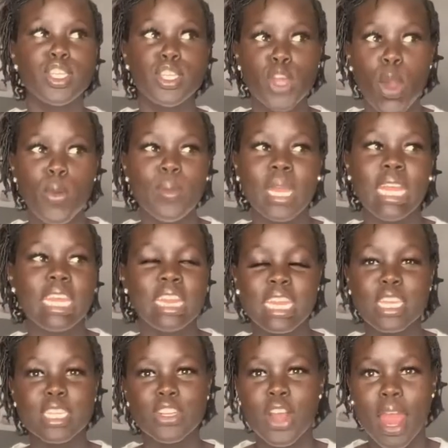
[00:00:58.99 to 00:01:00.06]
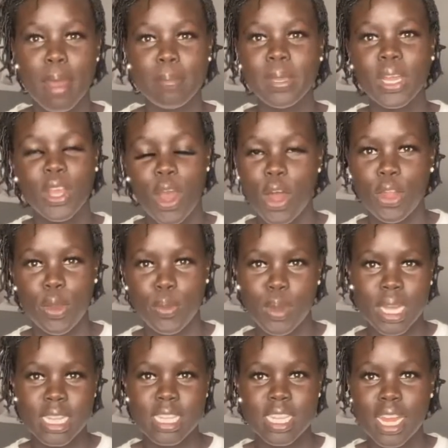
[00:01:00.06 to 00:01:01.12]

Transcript: So many things are happening all at once,